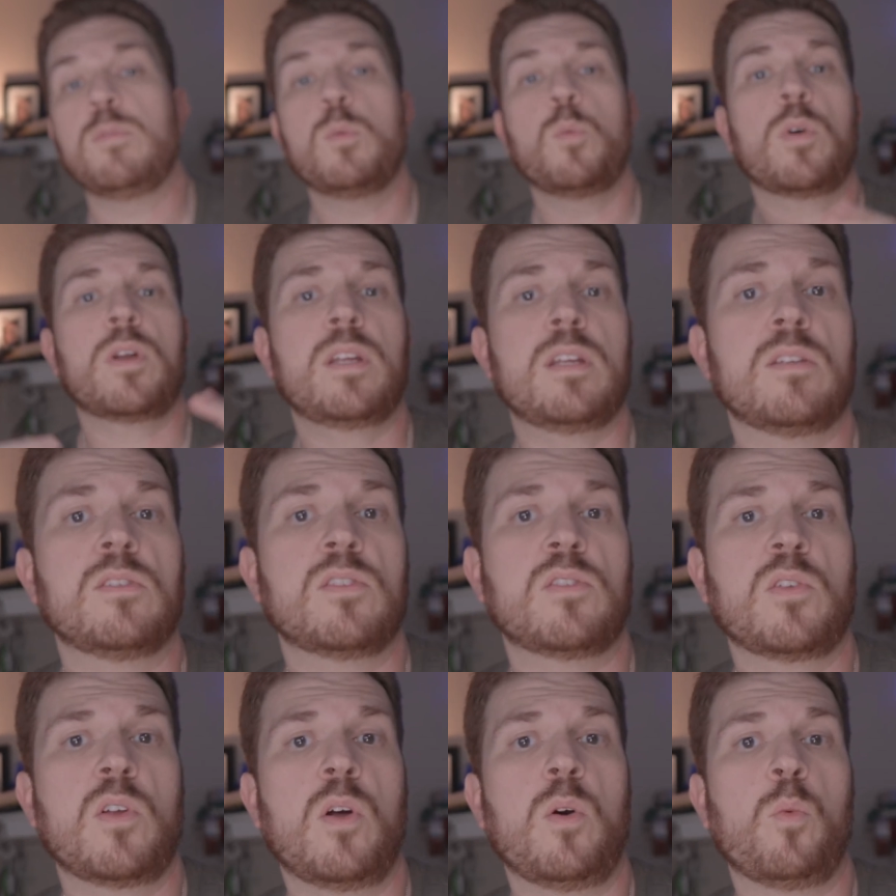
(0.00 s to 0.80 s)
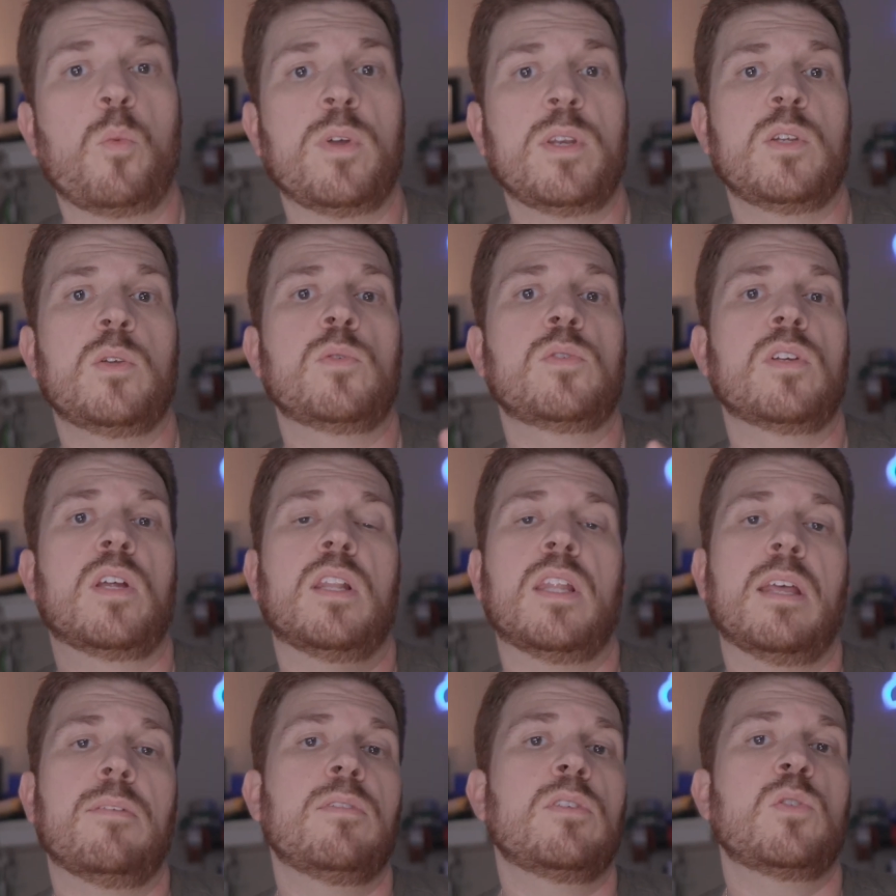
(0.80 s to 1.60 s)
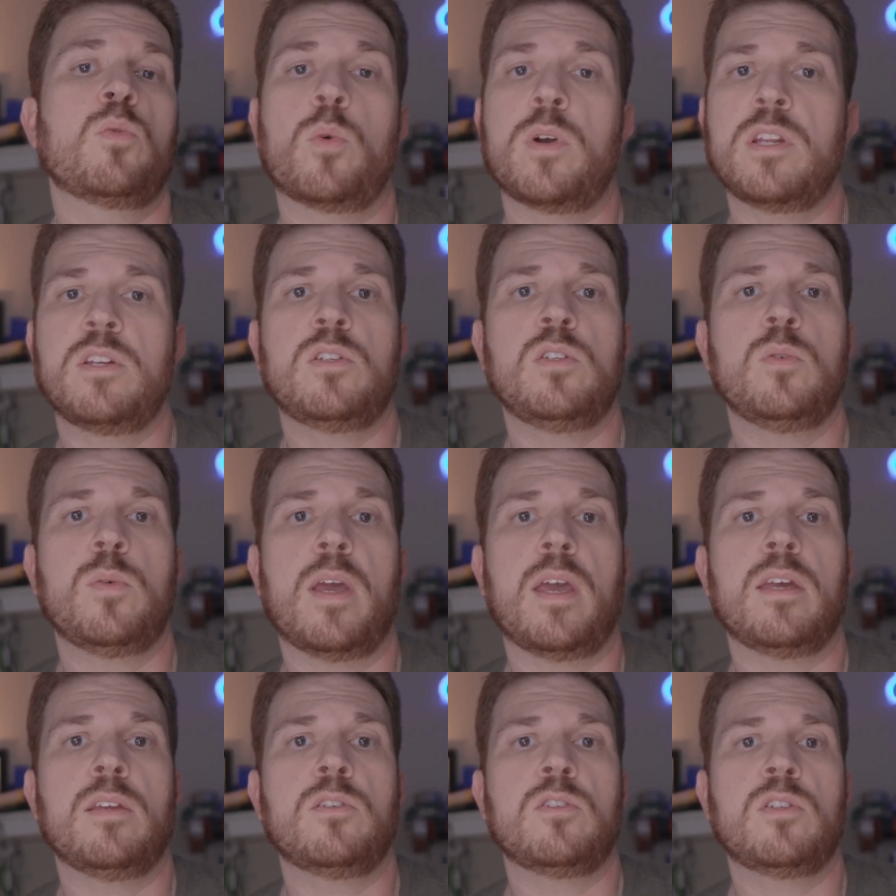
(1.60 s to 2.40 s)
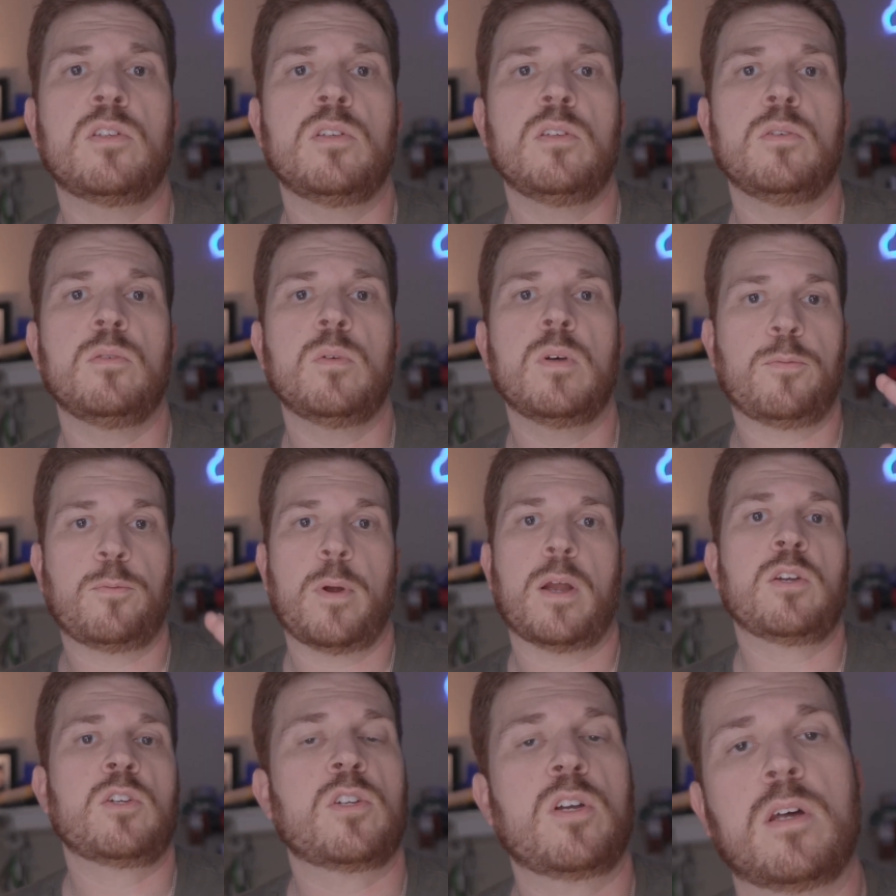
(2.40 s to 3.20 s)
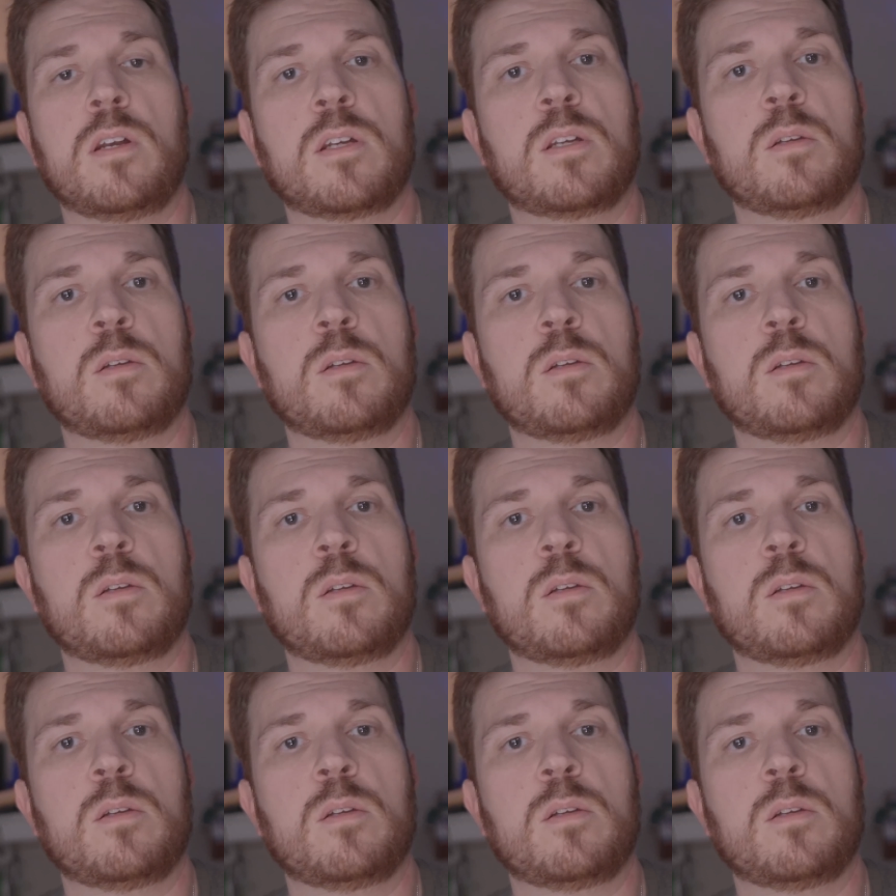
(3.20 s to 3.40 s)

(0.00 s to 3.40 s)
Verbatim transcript: want to install Windows 11 22H2 fresh on a